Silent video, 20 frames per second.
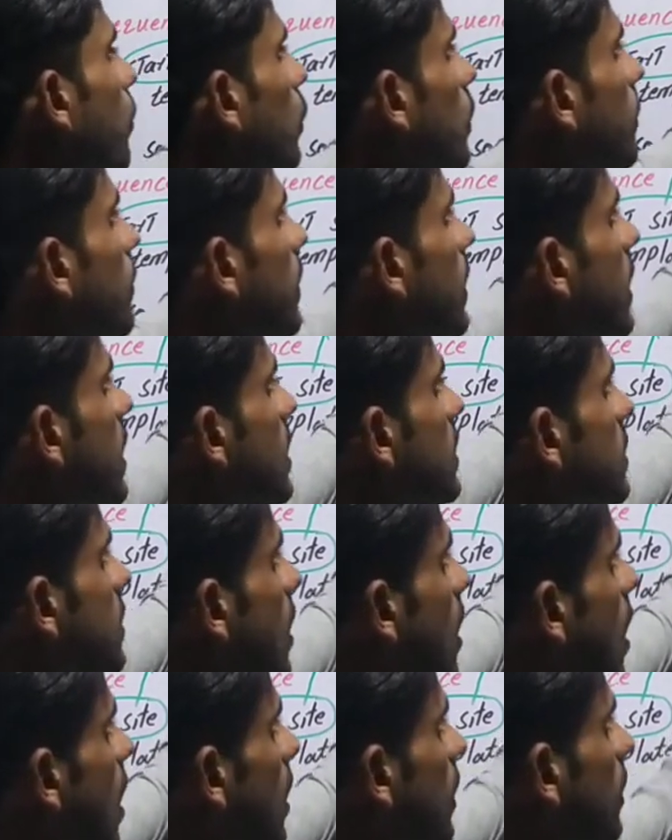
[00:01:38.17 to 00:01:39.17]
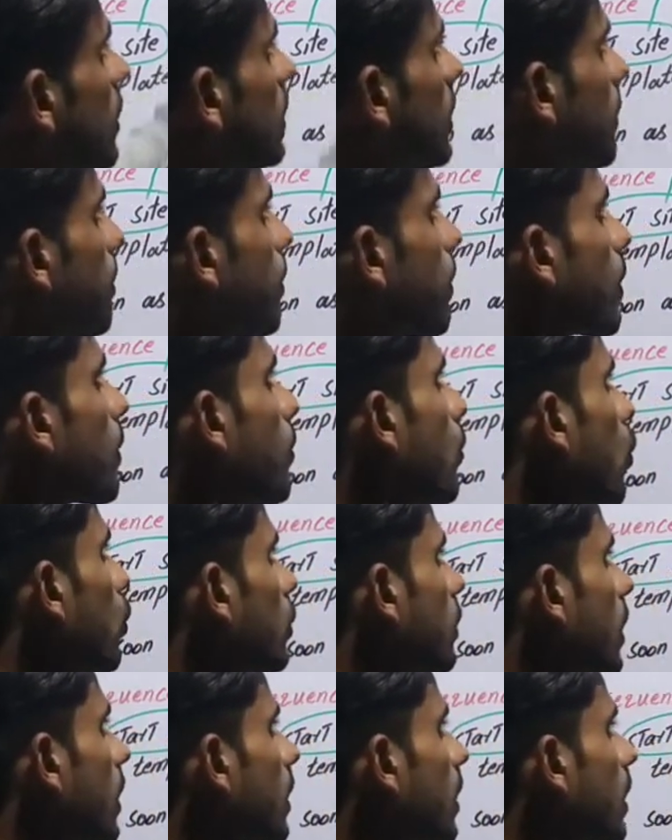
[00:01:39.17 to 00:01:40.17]
polymerase on the
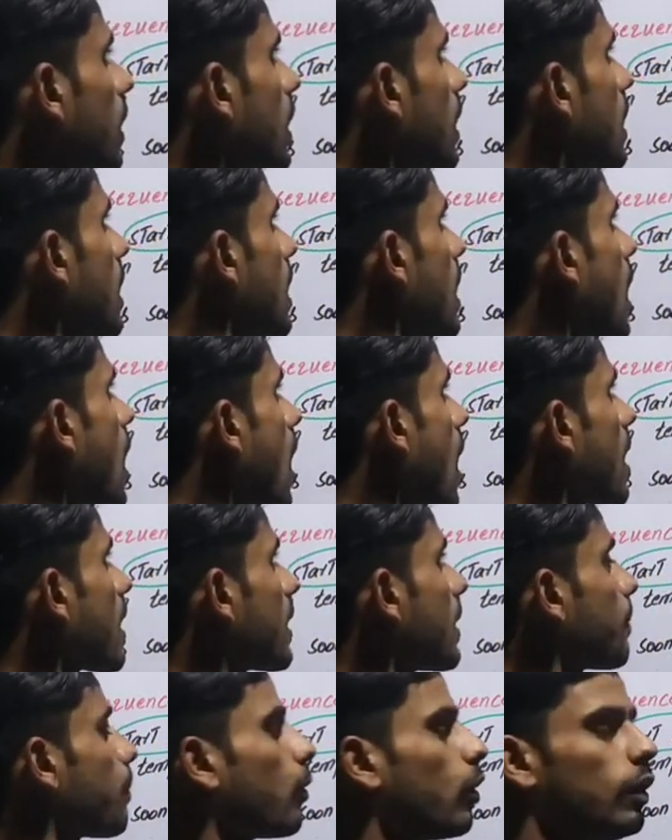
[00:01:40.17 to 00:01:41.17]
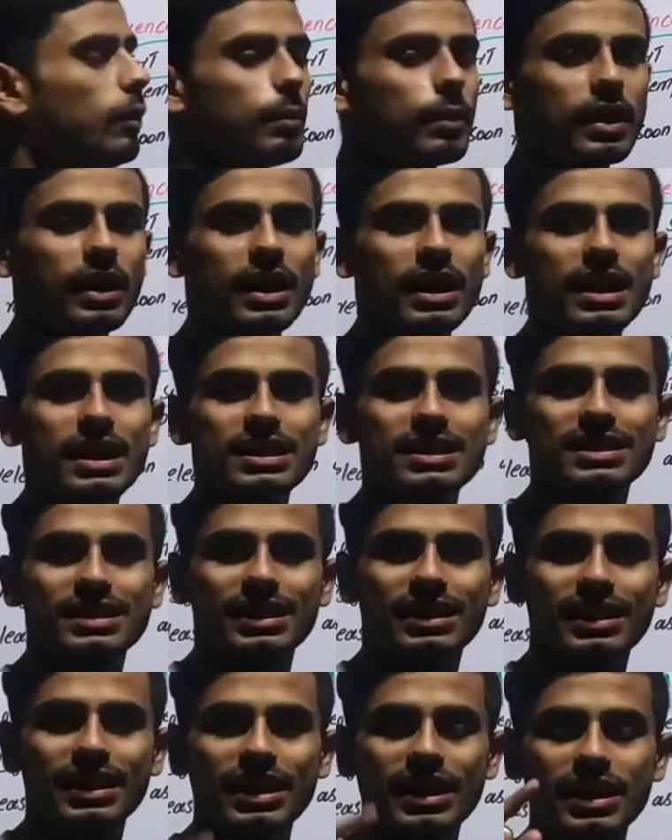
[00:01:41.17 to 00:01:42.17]
promoter, RNA polymerase
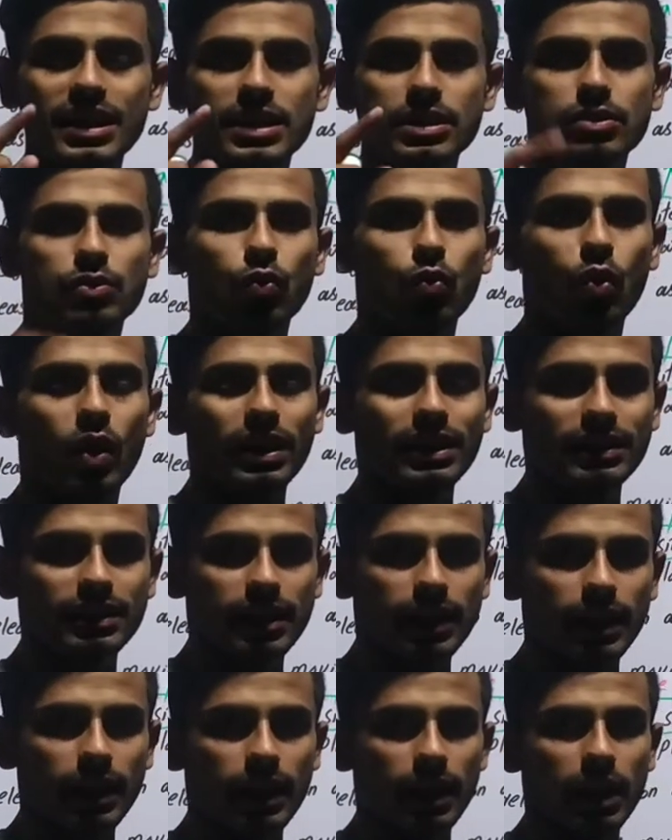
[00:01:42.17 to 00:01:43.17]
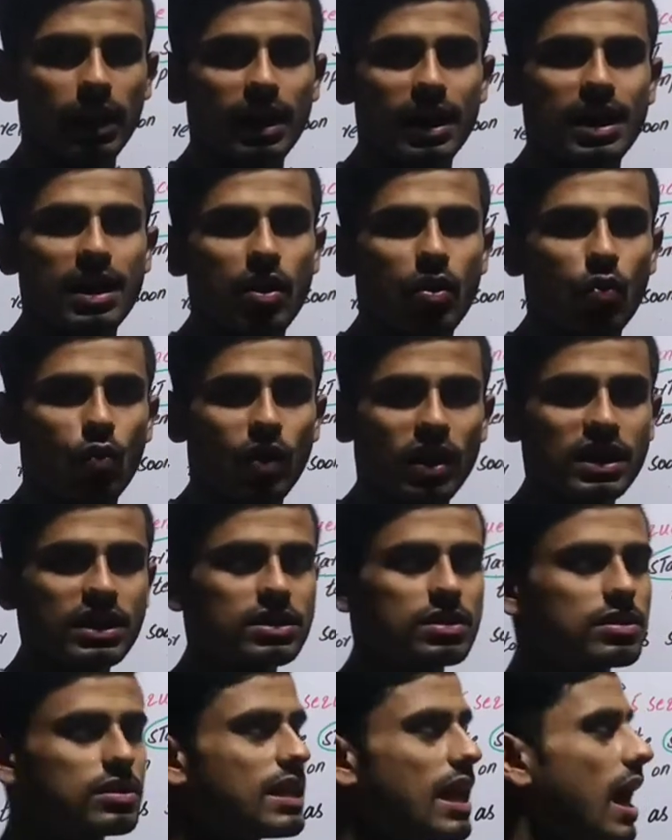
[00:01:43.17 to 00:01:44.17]
needs one thing what is
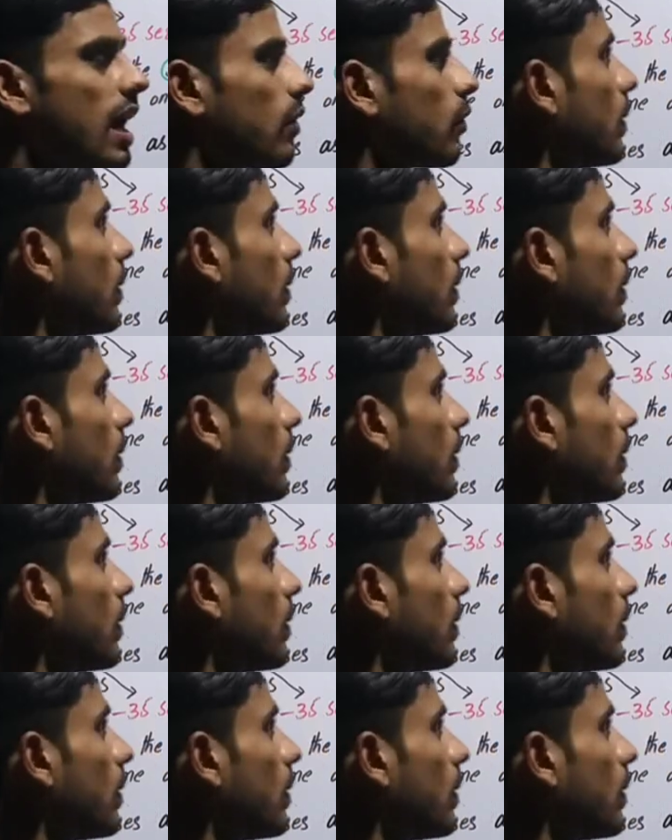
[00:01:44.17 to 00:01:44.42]
that